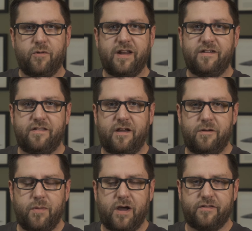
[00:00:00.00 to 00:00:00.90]
when I did the
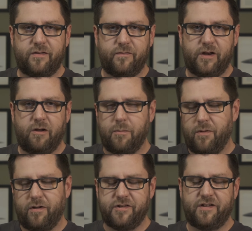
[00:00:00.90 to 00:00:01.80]
unboxing video, I
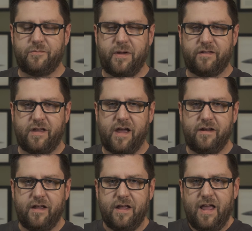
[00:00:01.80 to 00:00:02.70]
apologize about
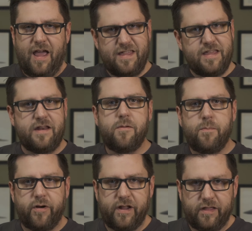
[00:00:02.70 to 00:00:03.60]
that, and then
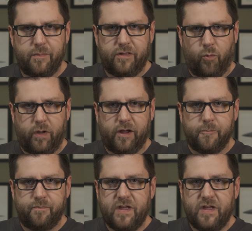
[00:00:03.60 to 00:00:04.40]
putting them in the wing.